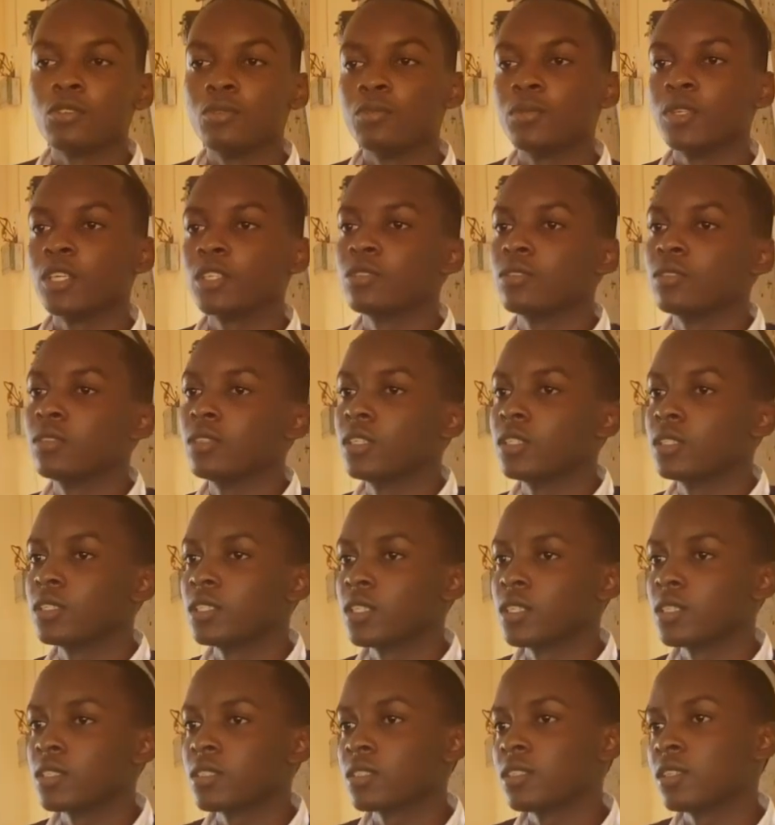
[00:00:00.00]
compared to the
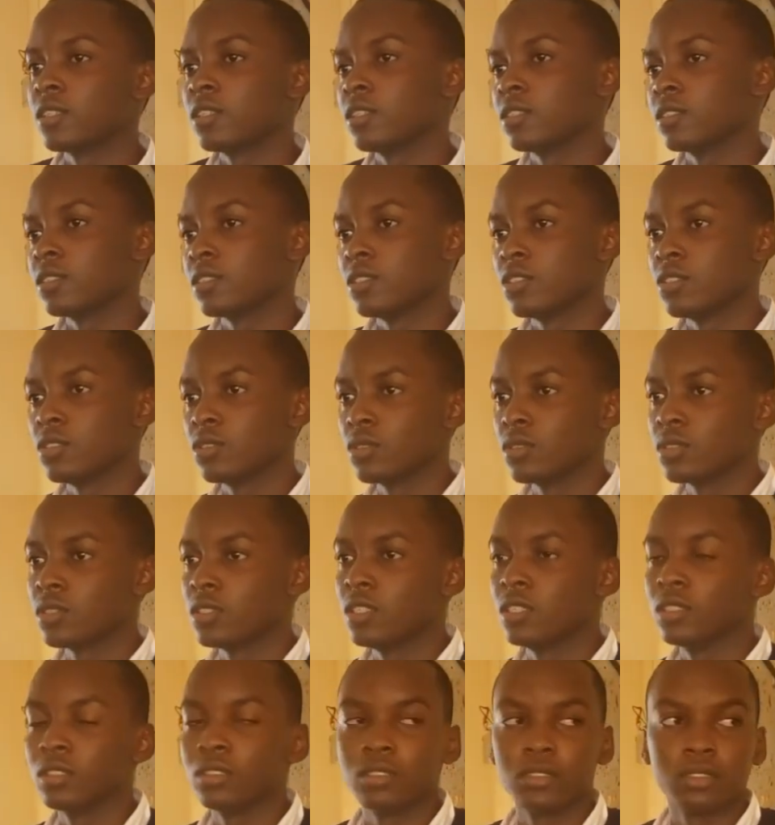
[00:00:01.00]
tester that is
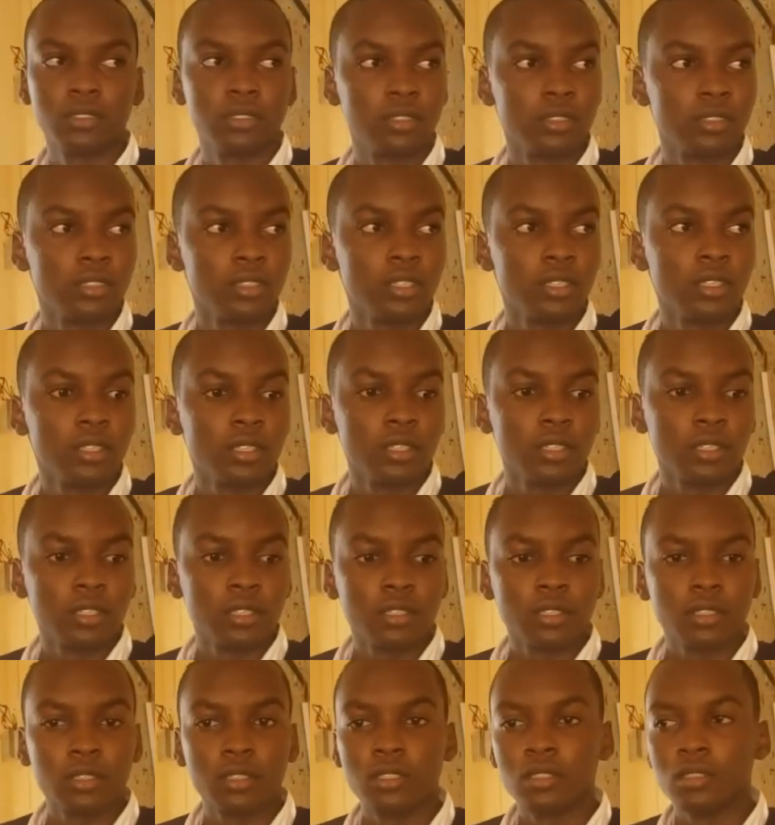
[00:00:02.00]
used
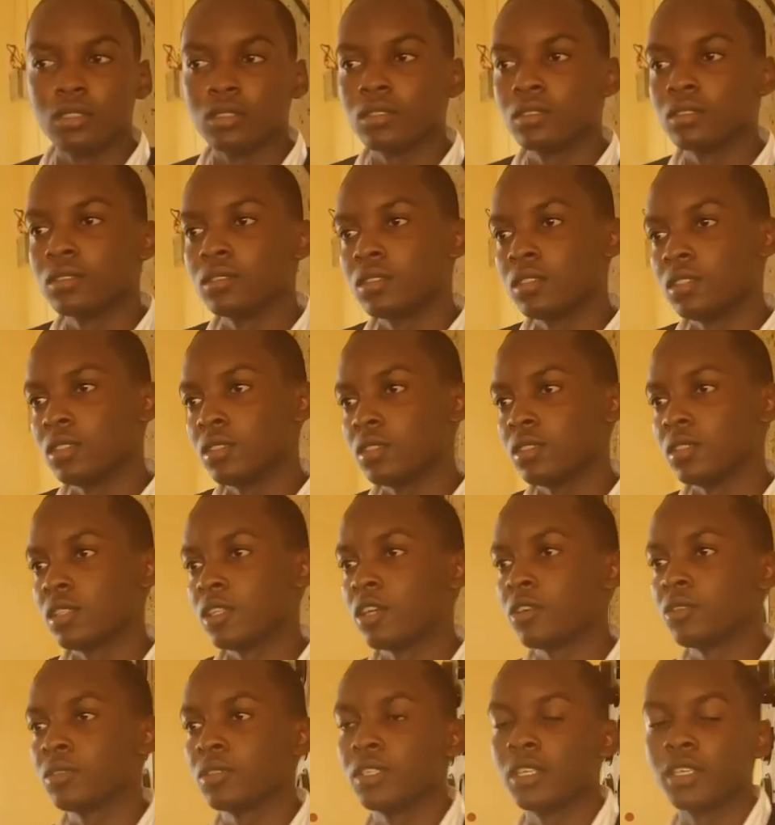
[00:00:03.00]
in
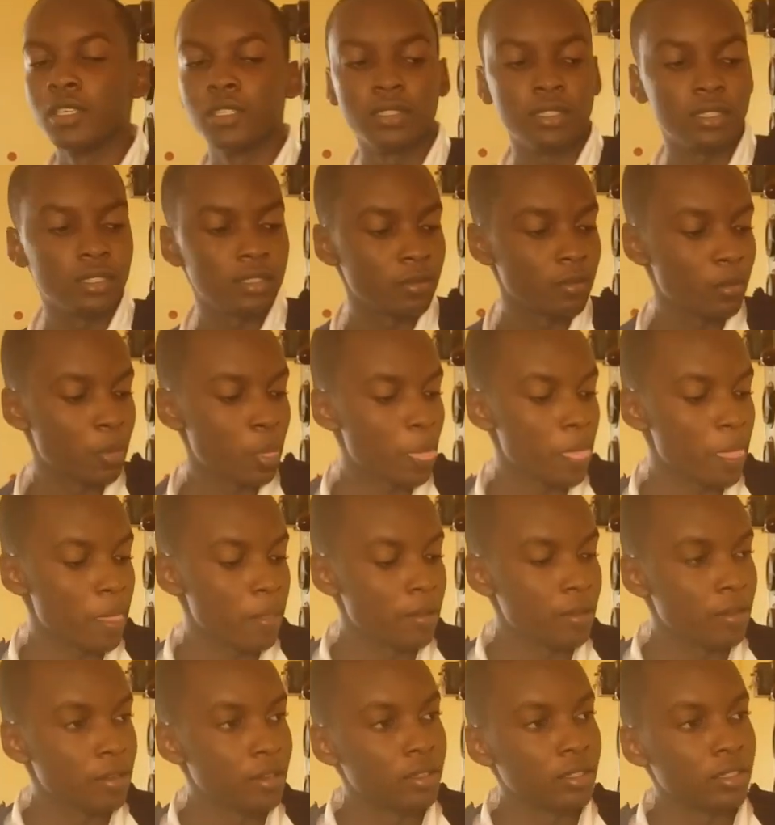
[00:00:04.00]
nowadays.
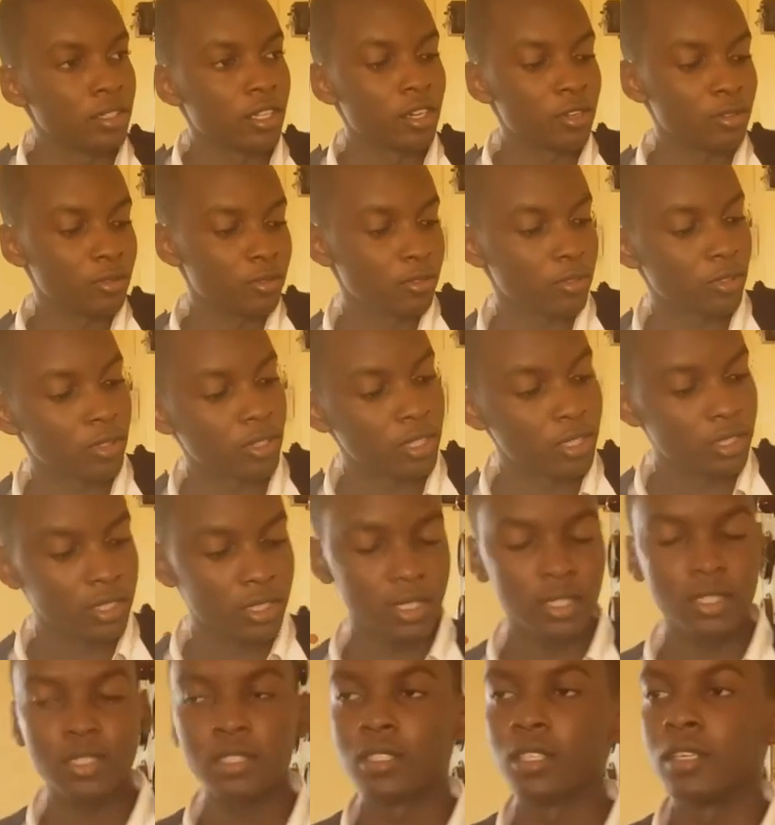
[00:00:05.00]
Now for the
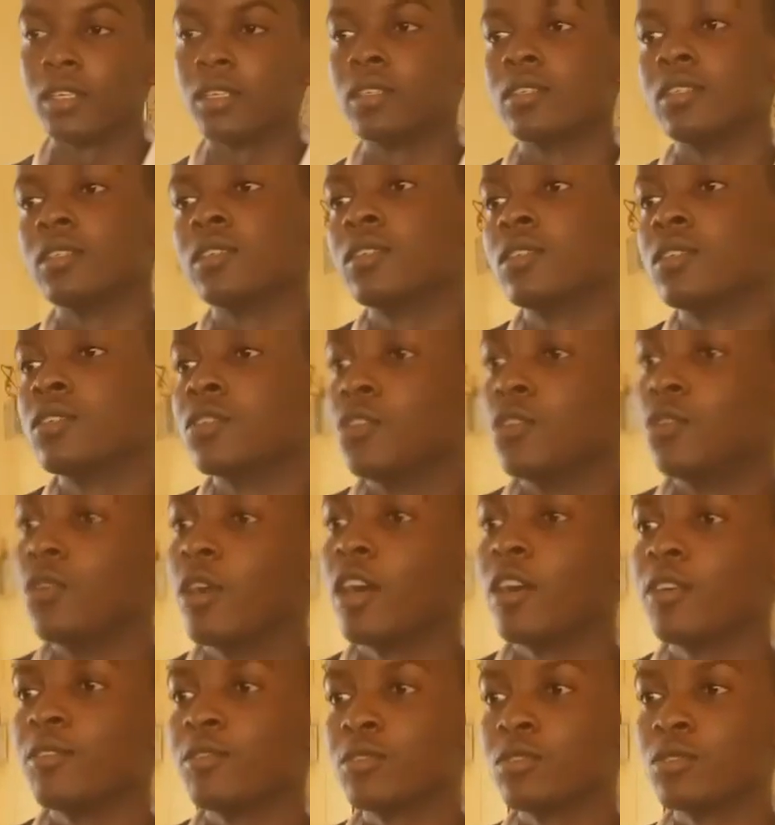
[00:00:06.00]
tester, you
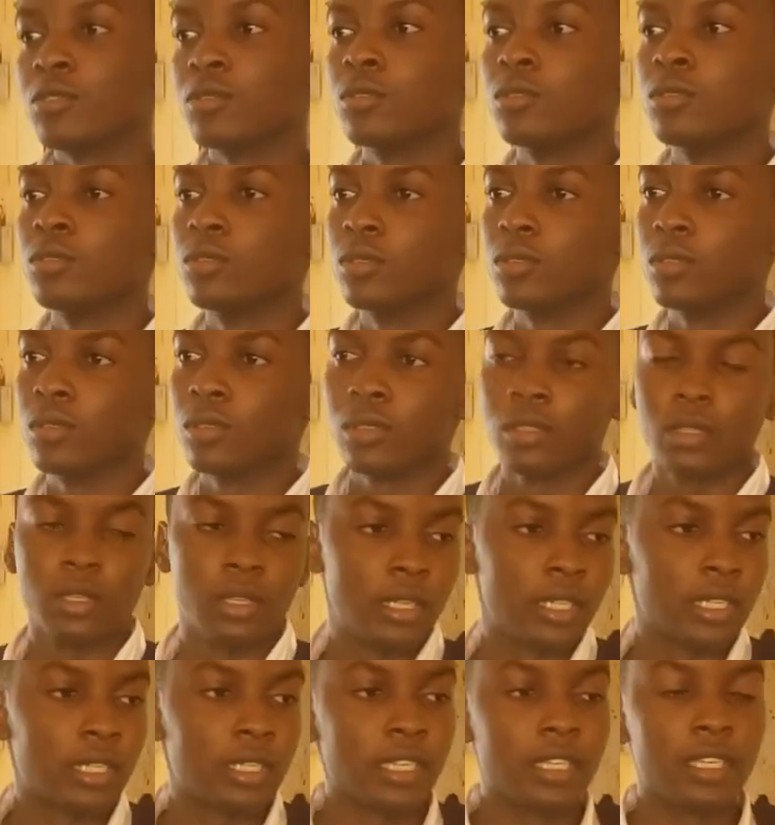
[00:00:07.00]
have to
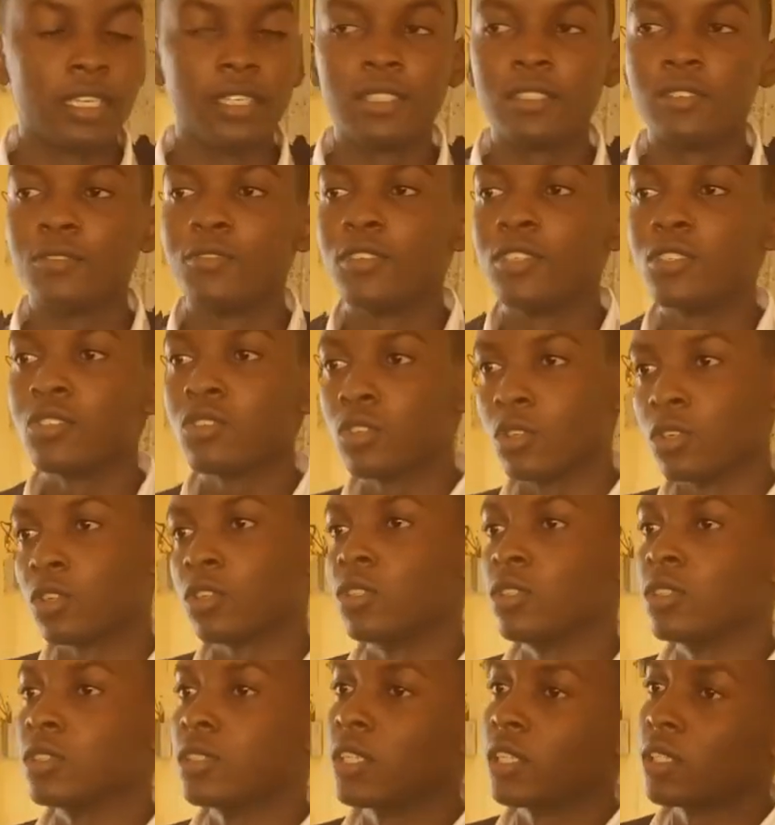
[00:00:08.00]
get physical
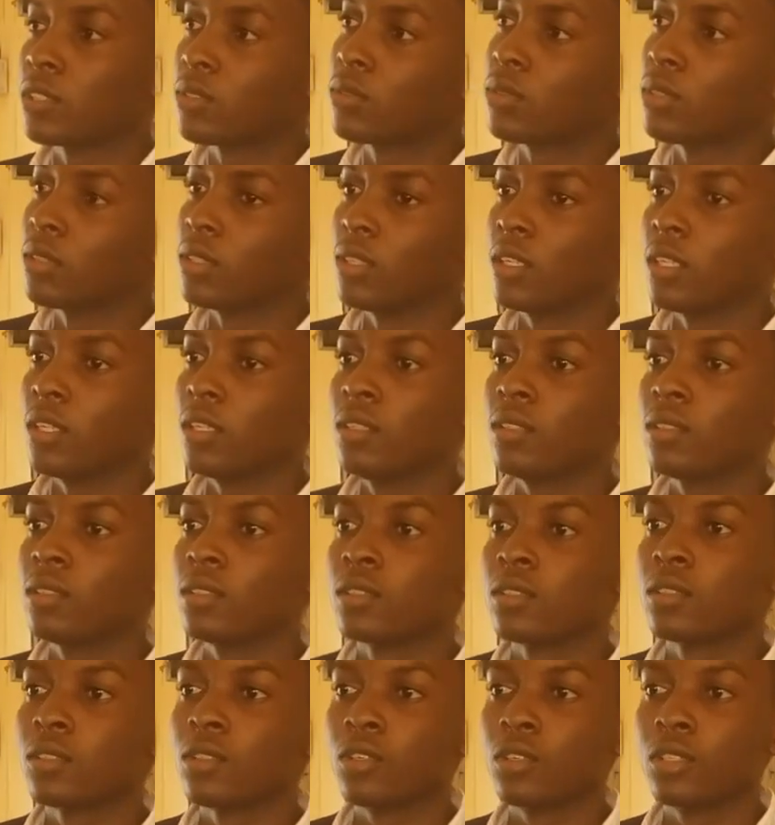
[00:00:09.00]
contact with the
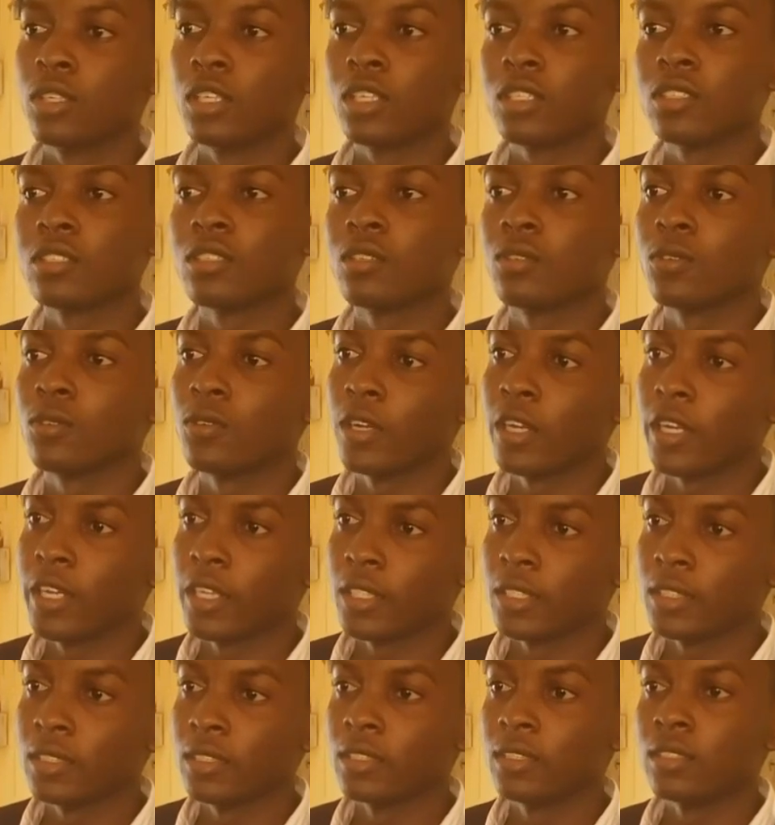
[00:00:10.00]
connecting
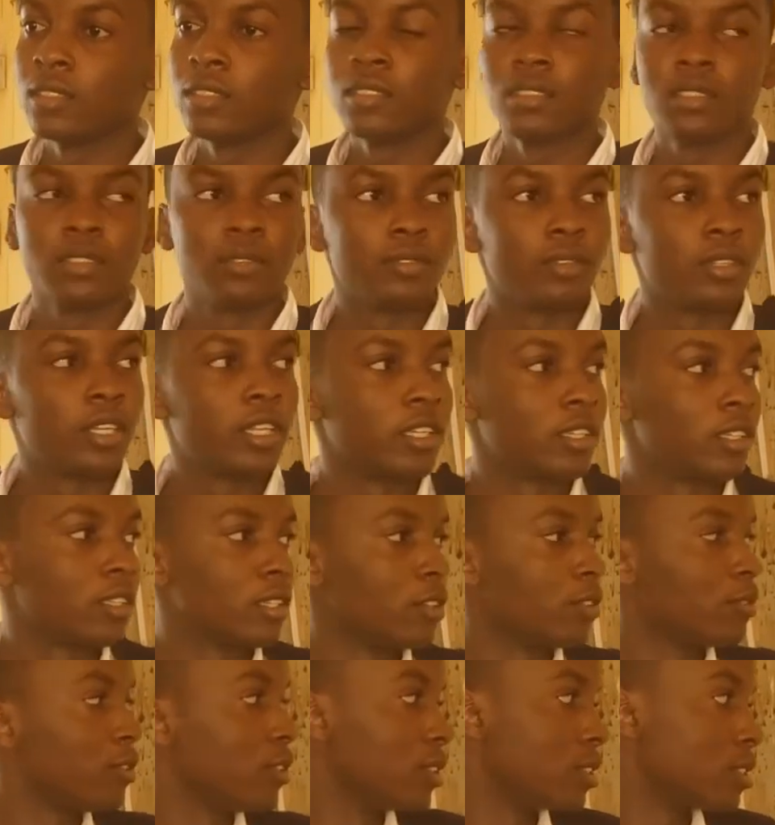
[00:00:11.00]
wires. Like
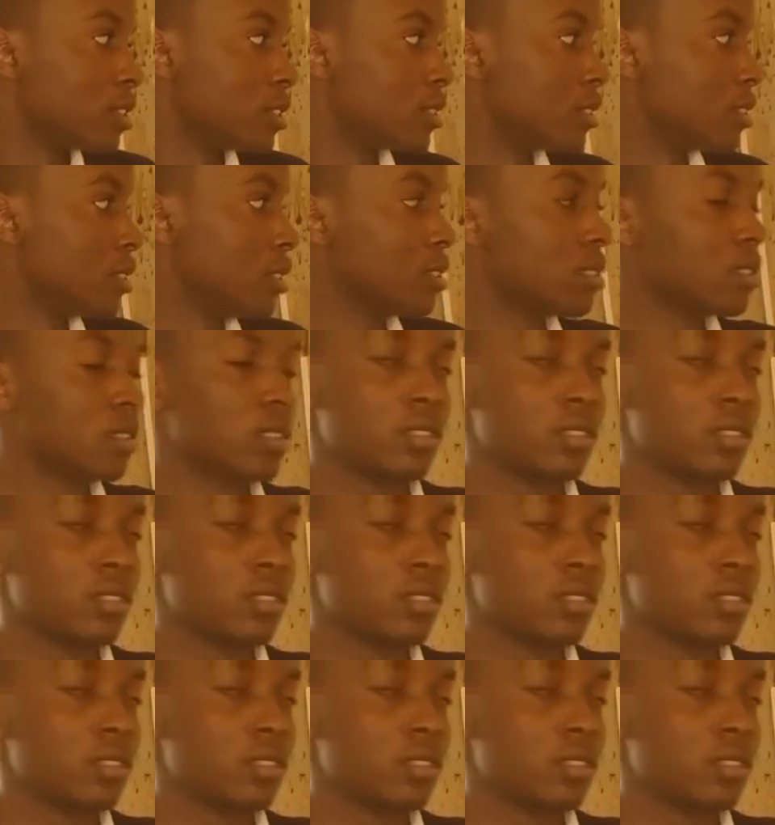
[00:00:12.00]
if it is this